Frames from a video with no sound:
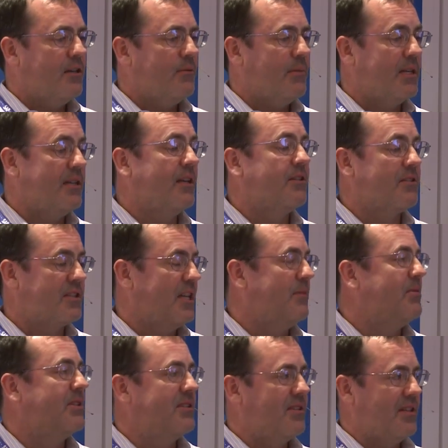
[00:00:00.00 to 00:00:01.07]
Another
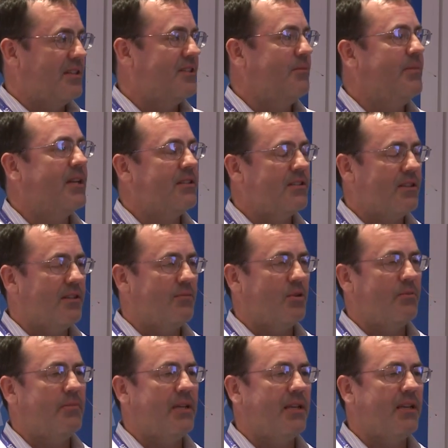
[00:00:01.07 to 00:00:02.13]
example, as you
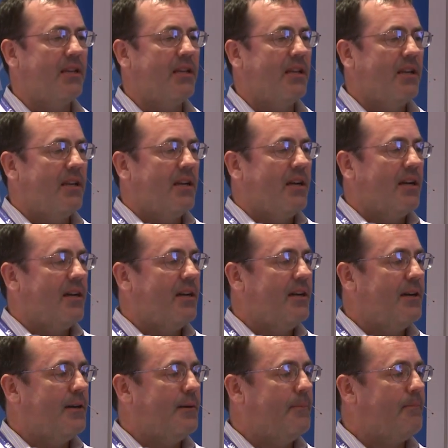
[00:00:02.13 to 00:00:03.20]
mentioned, would be
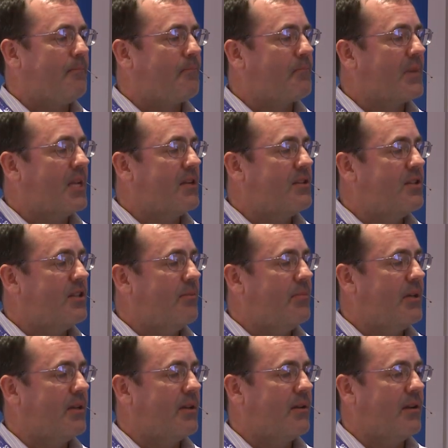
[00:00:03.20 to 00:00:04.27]

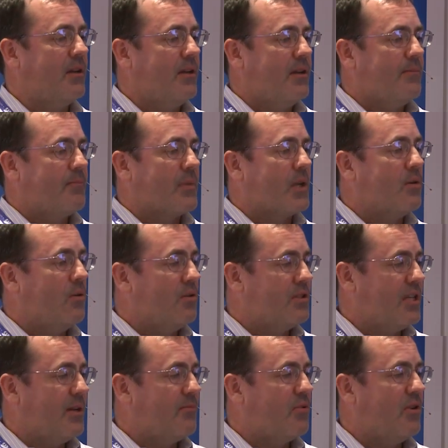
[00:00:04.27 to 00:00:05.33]
shipping a
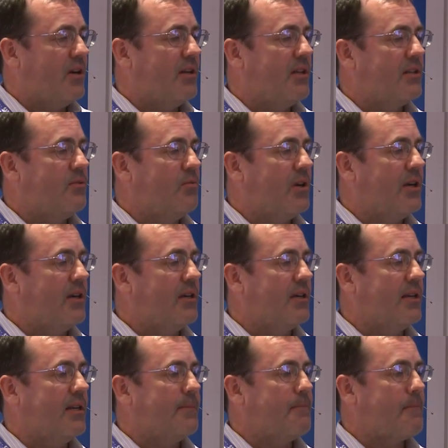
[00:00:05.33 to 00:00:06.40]
cold chain product
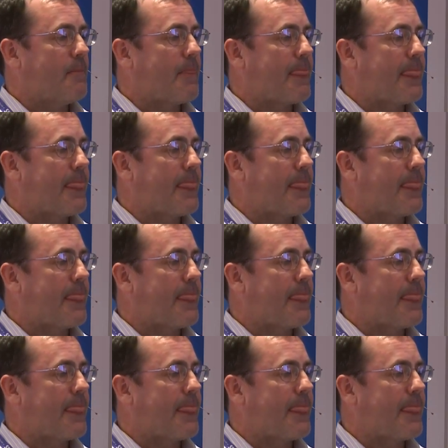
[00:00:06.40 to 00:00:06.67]
where